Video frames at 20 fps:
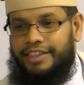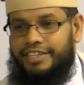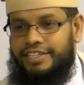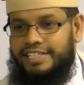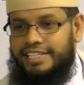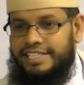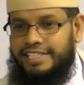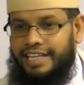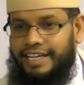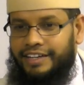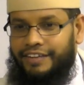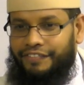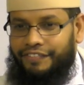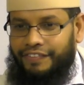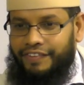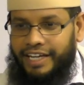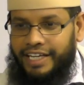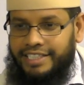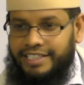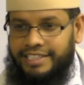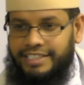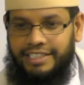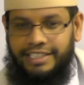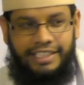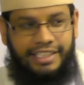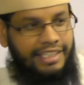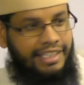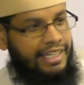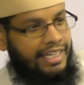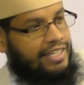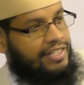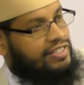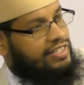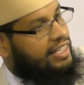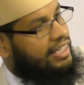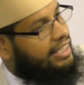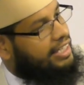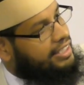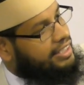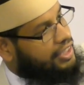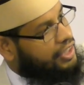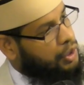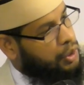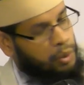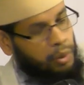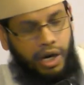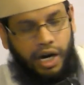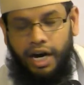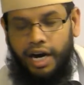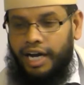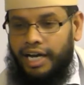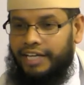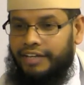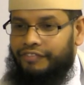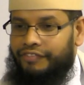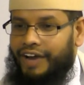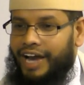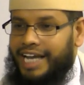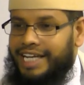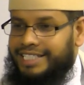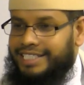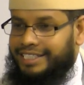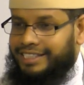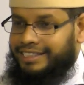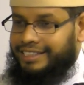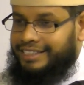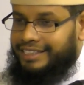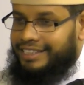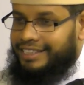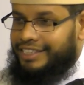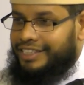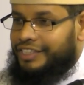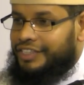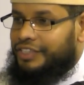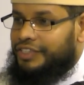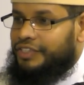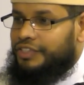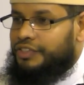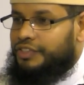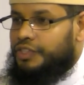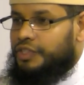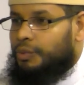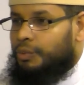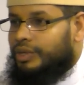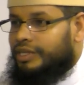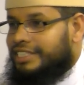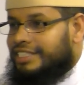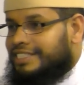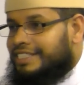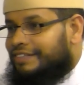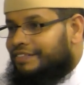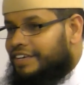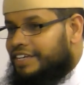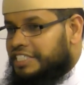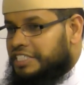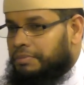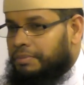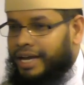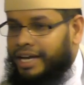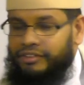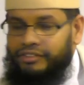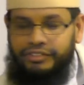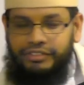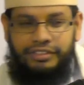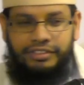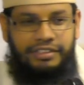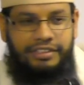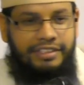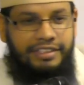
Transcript: This is a leaflet. It says you are invited. Do you know what this leaflet is about?